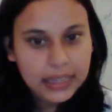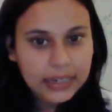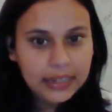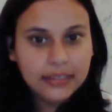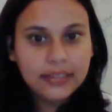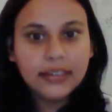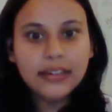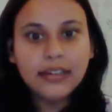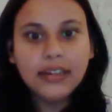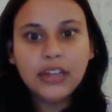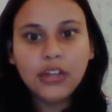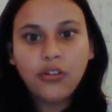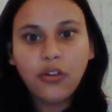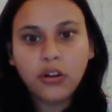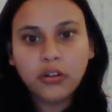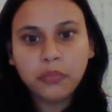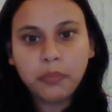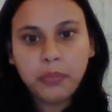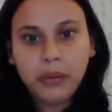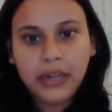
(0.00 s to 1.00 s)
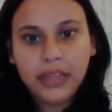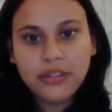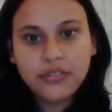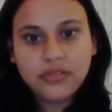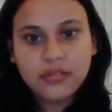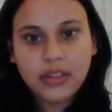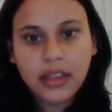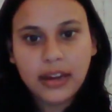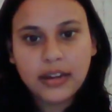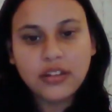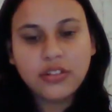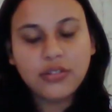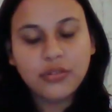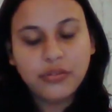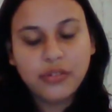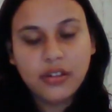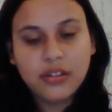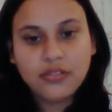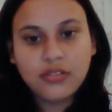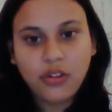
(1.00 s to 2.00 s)
He recently got placed at
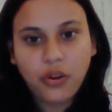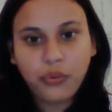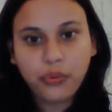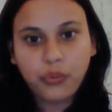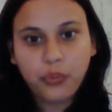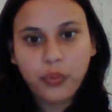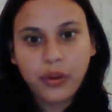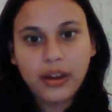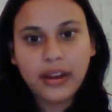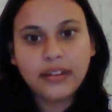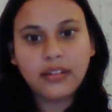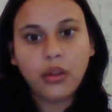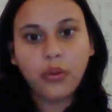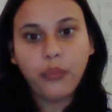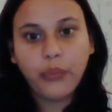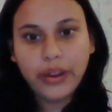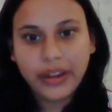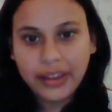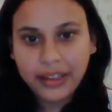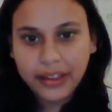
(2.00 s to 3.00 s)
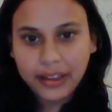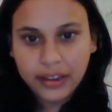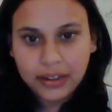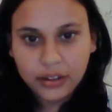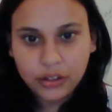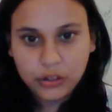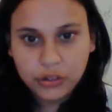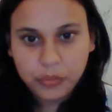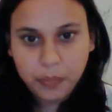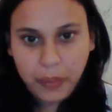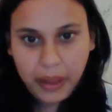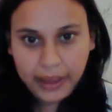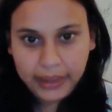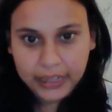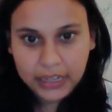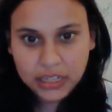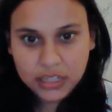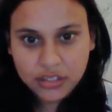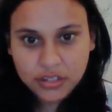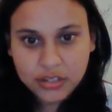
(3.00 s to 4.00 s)
Surya Software at a very, very good
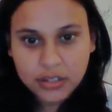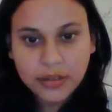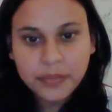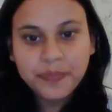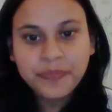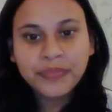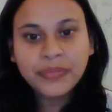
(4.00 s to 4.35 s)
package.